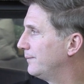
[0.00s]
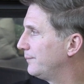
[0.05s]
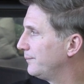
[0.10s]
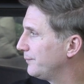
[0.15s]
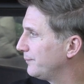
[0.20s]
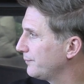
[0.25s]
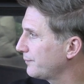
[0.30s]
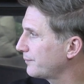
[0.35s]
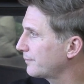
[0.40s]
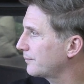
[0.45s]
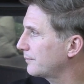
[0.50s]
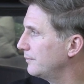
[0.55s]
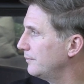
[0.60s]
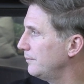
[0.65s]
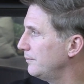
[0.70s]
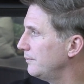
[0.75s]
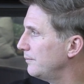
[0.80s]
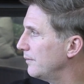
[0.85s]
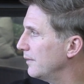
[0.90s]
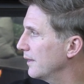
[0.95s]

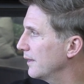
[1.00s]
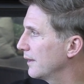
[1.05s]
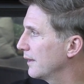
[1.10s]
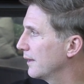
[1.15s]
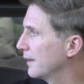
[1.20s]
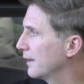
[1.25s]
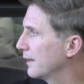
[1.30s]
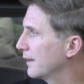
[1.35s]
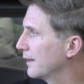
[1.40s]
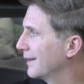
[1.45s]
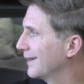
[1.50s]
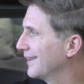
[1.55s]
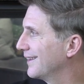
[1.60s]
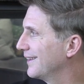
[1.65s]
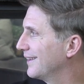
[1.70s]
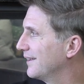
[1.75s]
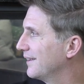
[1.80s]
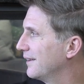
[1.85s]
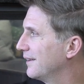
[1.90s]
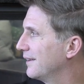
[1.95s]

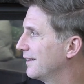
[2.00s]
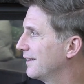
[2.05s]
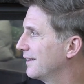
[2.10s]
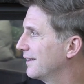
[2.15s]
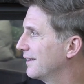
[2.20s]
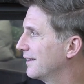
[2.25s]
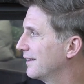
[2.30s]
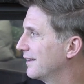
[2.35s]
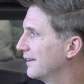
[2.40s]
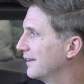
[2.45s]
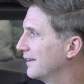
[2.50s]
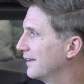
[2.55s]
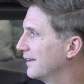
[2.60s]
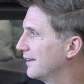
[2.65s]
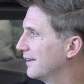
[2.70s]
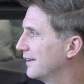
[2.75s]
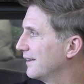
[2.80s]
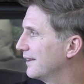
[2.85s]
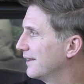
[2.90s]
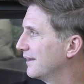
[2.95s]

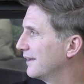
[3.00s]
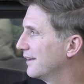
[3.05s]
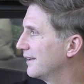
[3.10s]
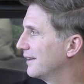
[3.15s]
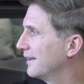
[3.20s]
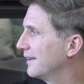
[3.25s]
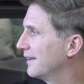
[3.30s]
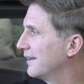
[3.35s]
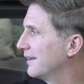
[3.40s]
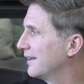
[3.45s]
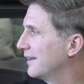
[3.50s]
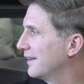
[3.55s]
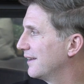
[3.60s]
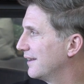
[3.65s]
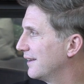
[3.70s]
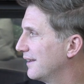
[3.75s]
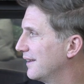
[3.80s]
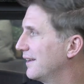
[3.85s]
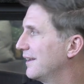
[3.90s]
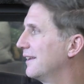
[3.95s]

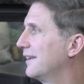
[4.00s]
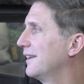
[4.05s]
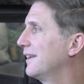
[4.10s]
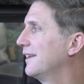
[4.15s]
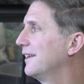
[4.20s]
(not speaking)